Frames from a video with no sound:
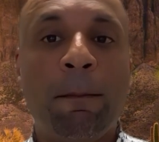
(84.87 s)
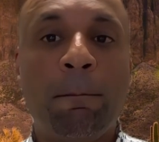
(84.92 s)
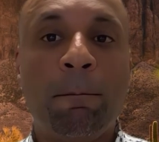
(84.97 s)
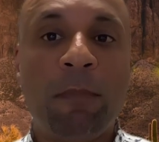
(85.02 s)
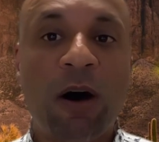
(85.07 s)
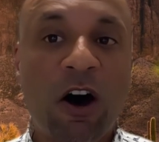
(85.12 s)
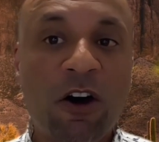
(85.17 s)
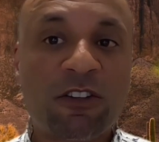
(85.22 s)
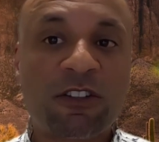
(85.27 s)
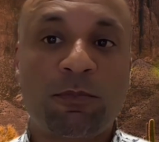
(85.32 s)
And
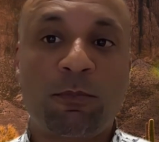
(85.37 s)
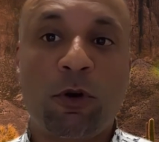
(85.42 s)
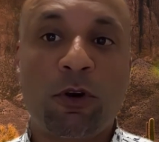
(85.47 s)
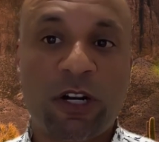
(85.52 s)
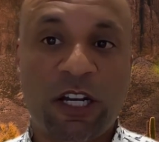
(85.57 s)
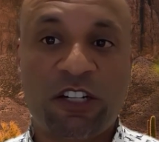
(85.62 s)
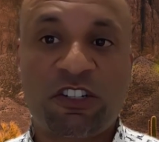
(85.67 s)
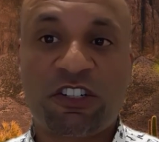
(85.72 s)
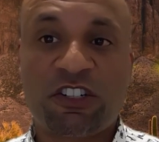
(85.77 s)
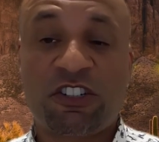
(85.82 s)
most
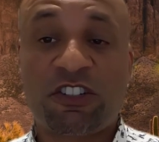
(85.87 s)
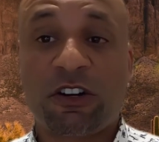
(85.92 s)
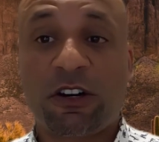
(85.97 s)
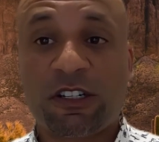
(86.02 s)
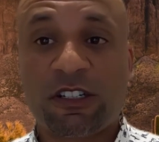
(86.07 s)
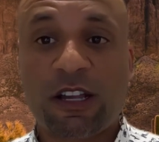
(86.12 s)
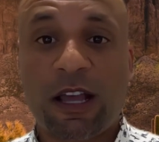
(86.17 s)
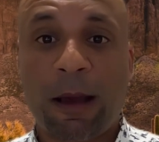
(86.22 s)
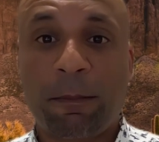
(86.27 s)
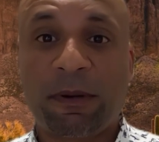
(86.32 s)
mortgage
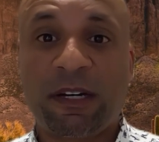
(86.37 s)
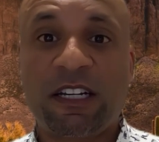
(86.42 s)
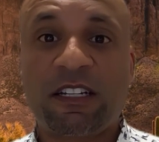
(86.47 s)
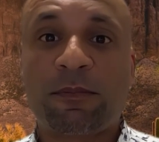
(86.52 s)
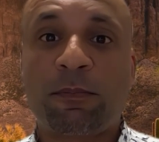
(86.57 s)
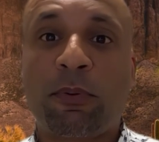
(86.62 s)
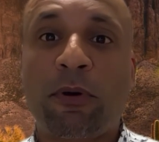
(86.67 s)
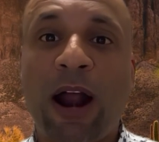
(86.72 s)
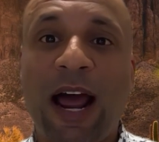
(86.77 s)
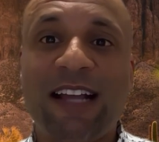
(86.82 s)
insurance
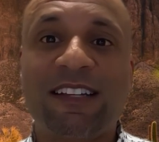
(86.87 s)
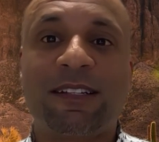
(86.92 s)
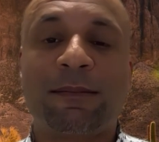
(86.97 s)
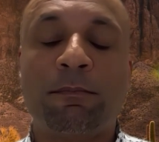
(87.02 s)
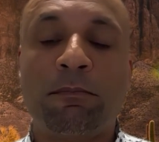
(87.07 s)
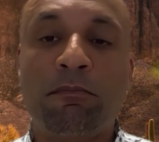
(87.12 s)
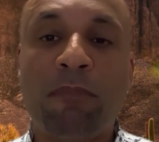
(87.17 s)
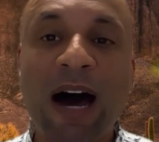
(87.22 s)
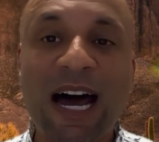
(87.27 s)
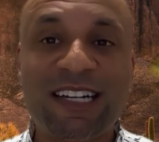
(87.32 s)
companies price
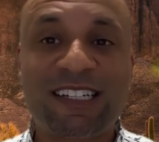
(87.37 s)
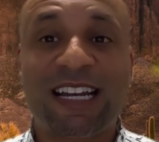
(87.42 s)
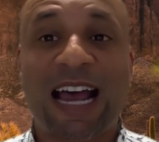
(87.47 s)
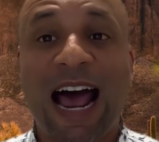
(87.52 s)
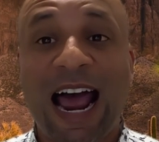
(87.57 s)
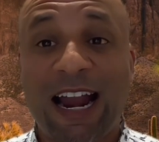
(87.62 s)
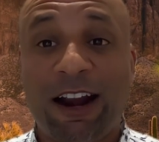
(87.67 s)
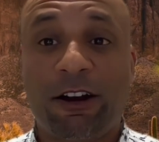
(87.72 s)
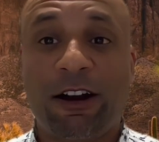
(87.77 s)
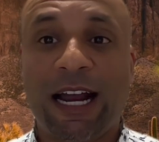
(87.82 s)
much
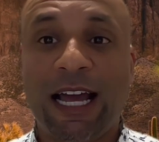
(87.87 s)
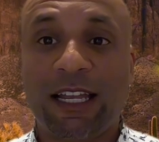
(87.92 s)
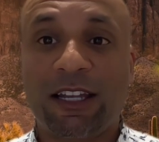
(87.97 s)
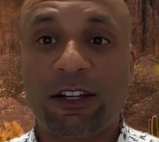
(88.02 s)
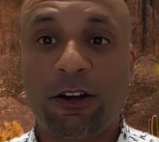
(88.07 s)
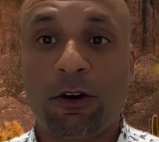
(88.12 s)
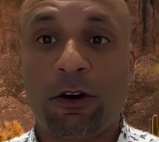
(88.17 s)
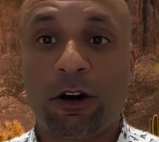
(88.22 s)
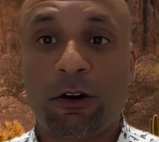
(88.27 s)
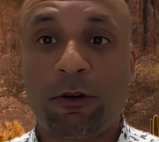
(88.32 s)
higher at
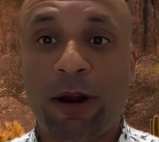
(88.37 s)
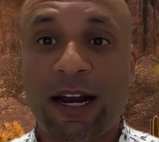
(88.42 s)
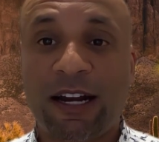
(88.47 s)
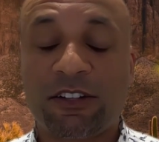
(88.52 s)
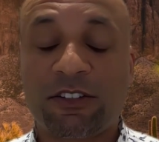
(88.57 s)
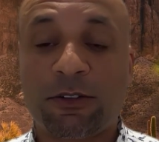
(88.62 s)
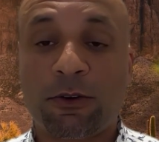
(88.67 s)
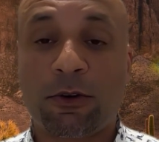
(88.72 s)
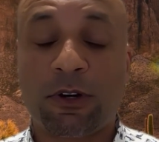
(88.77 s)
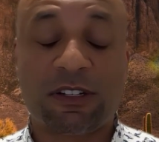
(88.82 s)
lower
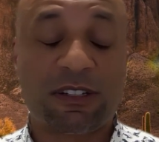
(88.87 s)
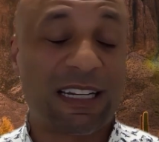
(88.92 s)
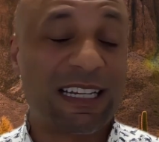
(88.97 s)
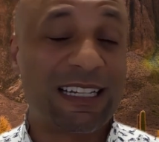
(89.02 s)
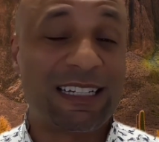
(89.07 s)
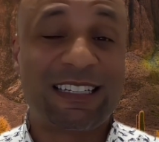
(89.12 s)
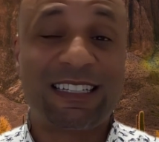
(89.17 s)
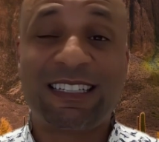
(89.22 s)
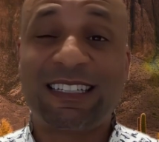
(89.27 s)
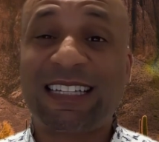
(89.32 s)
credit scores,
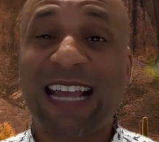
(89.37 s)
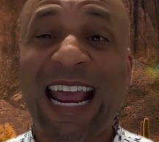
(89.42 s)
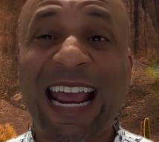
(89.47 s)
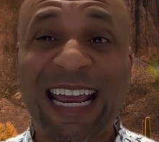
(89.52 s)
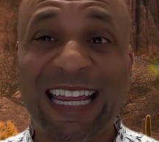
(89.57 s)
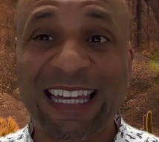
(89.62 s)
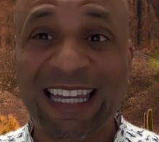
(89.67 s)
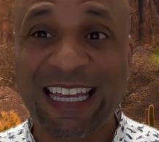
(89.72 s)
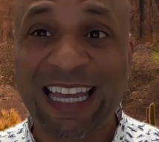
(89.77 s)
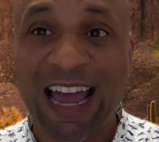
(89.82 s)

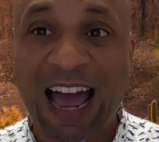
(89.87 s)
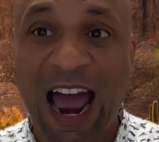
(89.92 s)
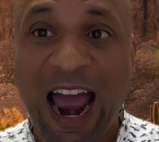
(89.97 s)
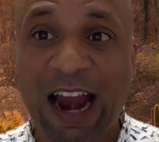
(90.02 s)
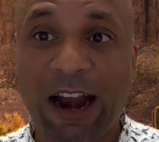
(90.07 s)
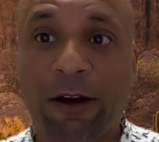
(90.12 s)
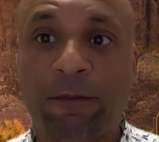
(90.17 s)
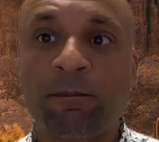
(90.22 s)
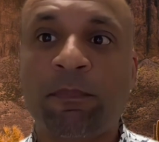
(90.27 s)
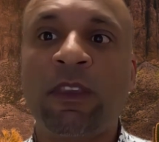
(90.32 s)
insanely
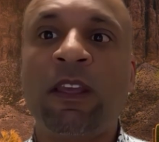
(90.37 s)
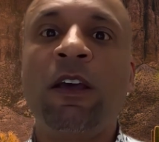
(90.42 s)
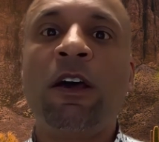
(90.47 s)
higher,